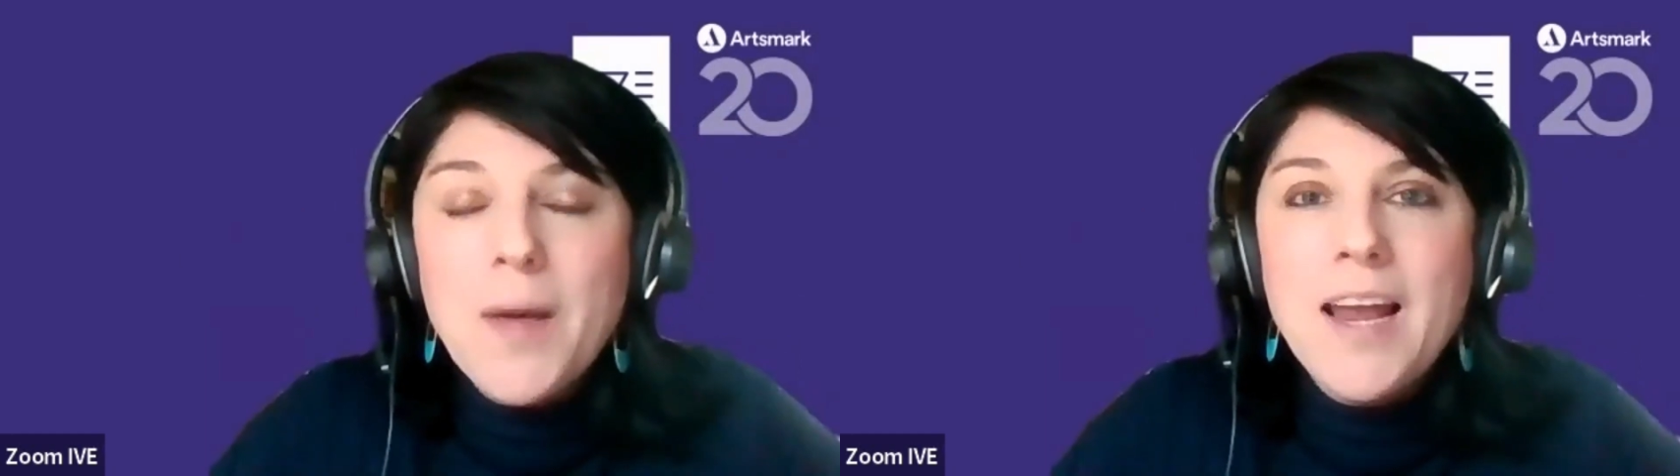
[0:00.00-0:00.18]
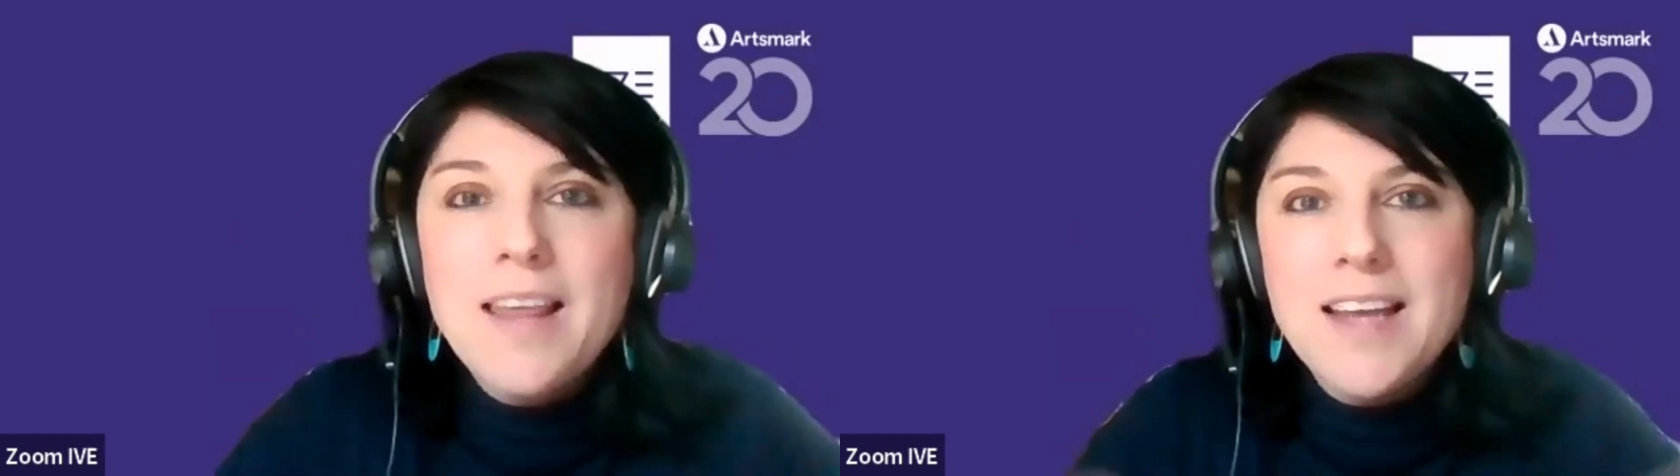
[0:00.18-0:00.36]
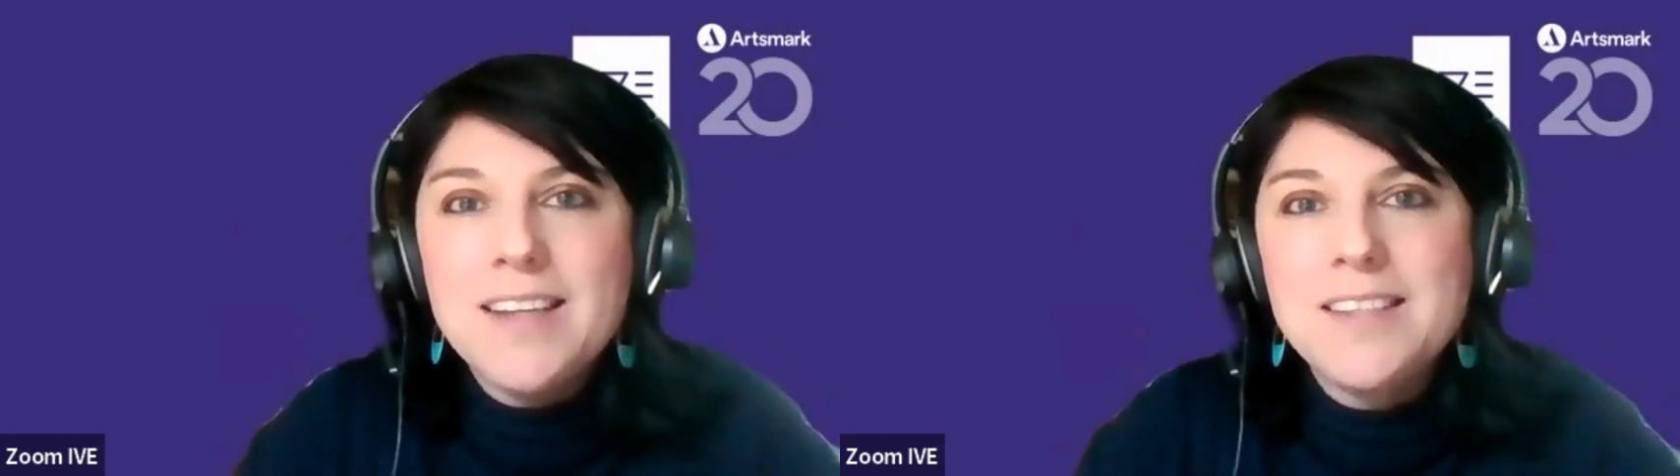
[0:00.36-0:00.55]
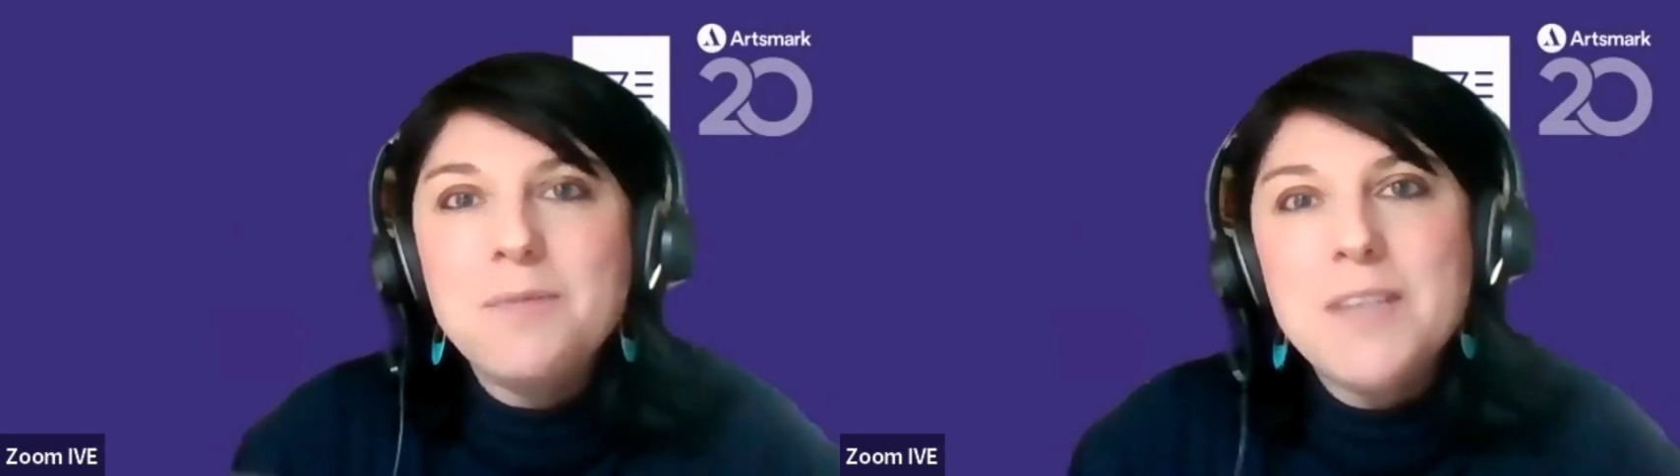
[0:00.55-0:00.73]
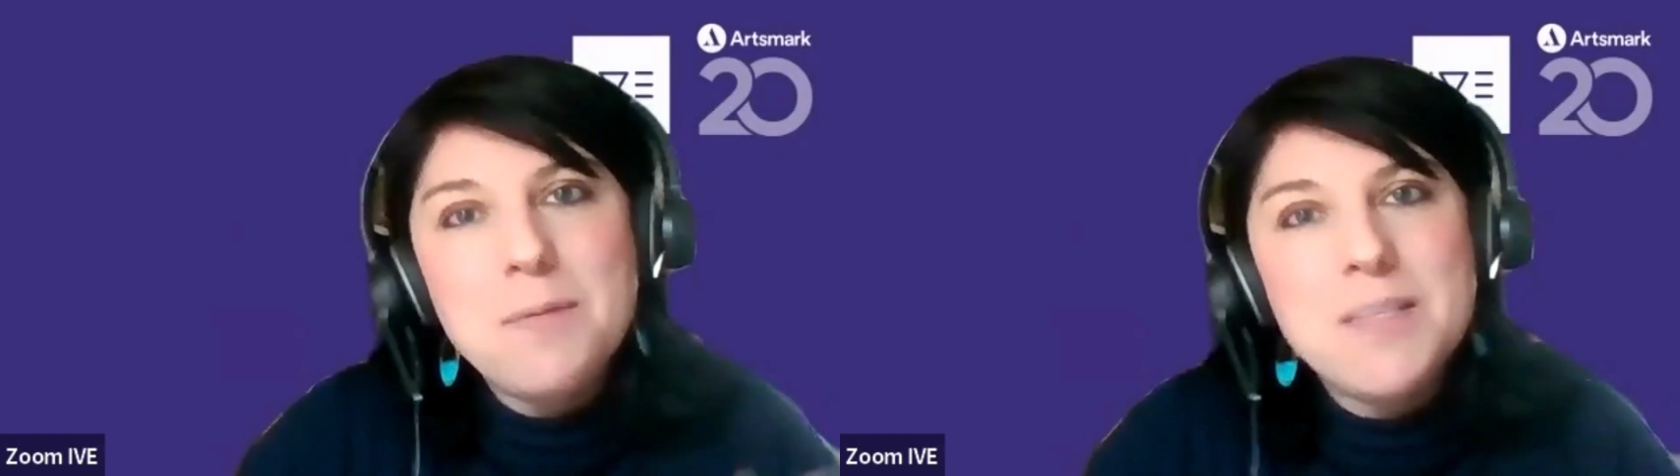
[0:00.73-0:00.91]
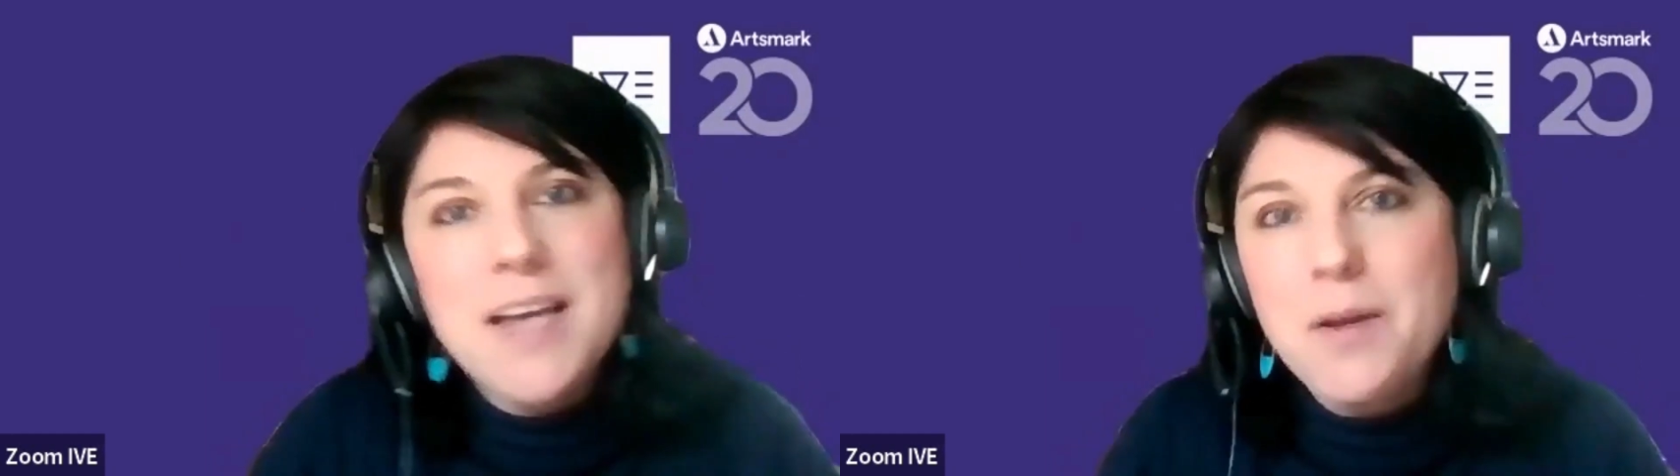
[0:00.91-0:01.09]
And I think
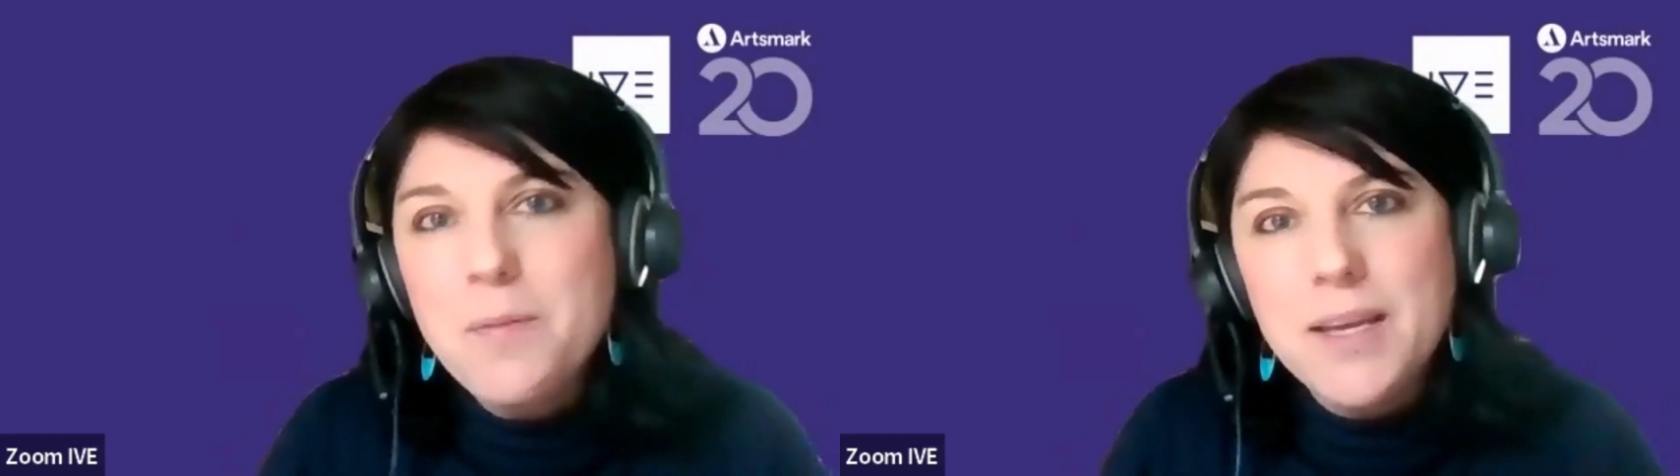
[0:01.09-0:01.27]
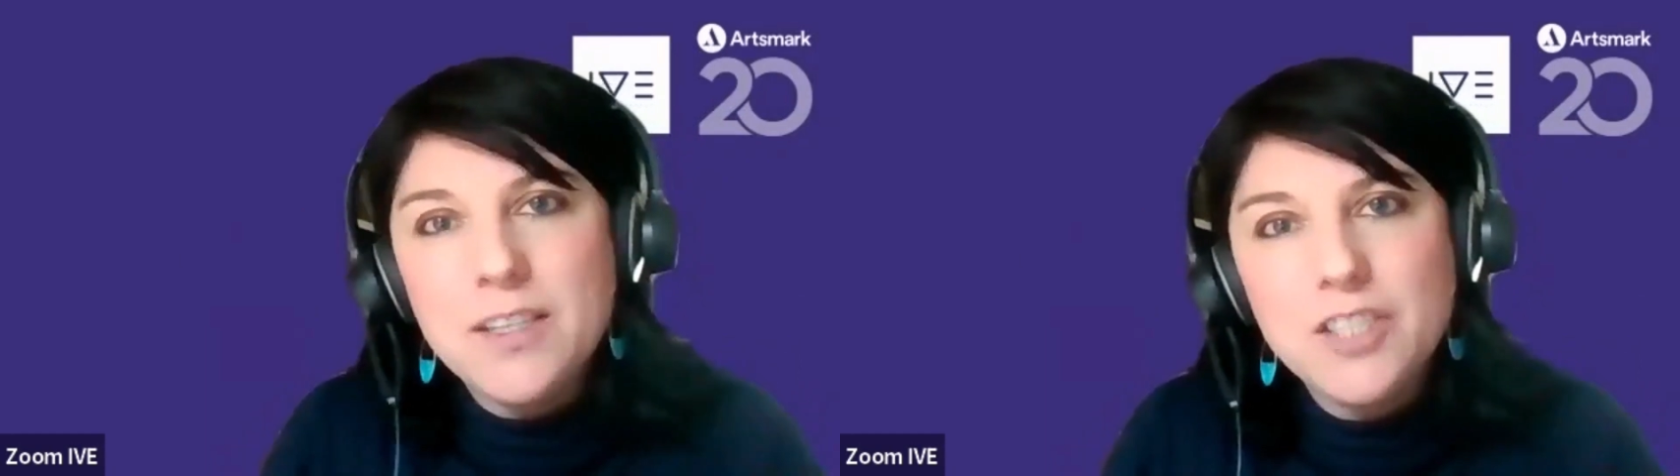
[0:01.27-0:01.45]
sometimes that can be a